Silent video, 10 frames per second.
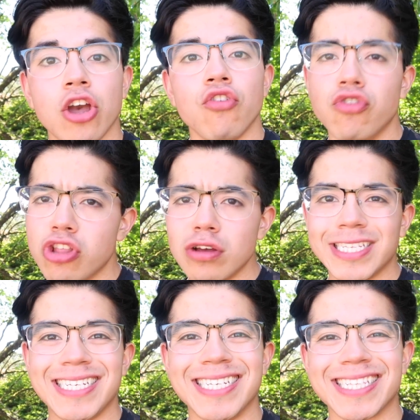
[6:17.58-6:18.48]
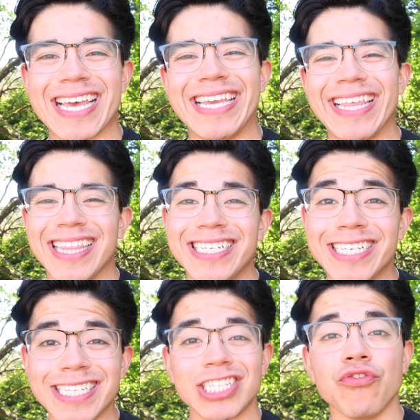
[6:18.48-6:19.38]
For those that just like getting the
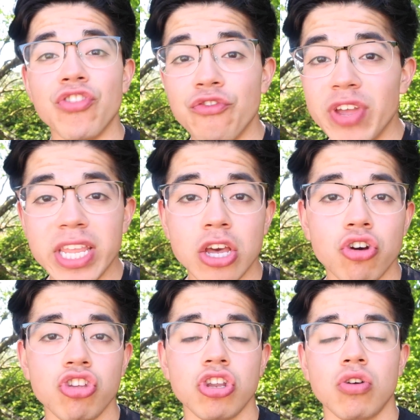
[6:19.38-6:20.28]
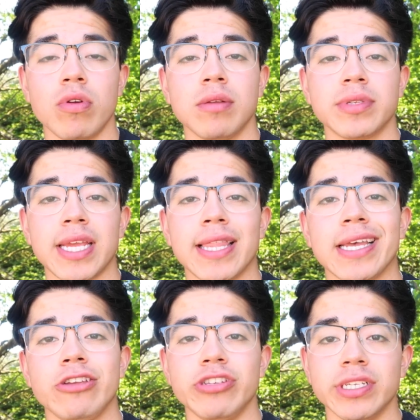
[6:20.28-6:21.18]
gist of the video, you know what I'm saying,
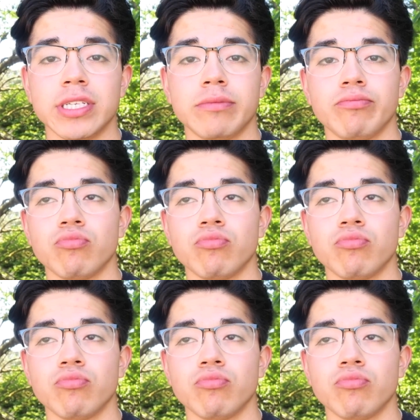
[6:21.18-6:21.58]
like you just